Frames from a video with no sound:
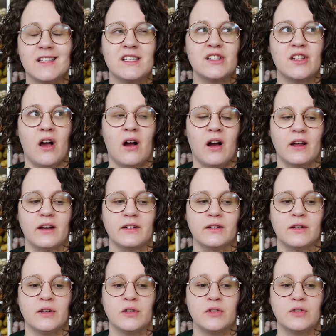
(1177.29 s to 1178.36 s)
this on
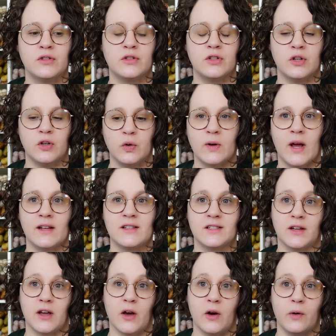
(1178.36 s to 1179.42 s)
2 nights
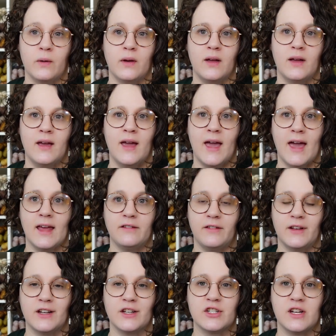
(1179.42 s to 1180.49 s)
ago and
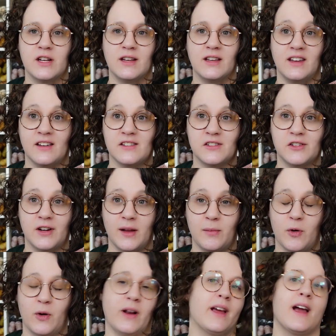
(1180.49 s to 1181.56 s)
finished it yesterday
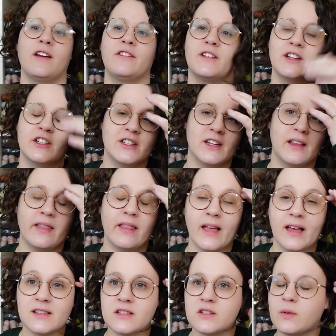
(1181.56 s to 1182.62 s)
morning. I finished it in
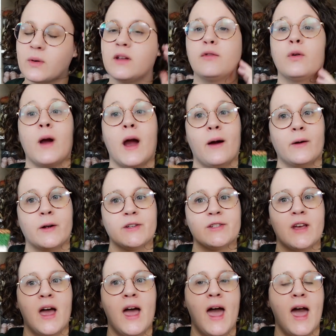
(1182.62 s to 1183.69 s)
less than 24 hours,
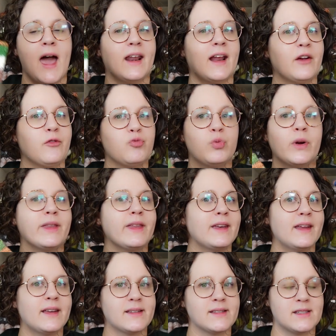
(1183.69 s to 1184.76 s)
and I really
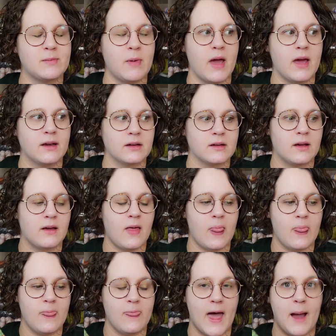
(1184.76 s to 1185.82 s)
didn't spend
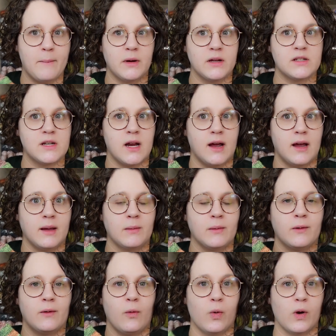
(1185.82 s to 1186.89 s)
that much
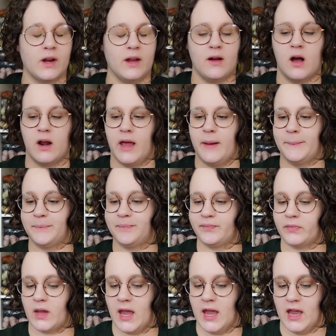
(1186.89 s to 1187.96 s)
time working on it.
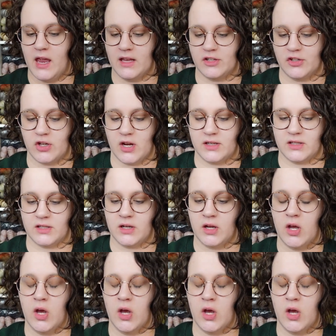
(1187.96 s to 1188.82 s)
It is just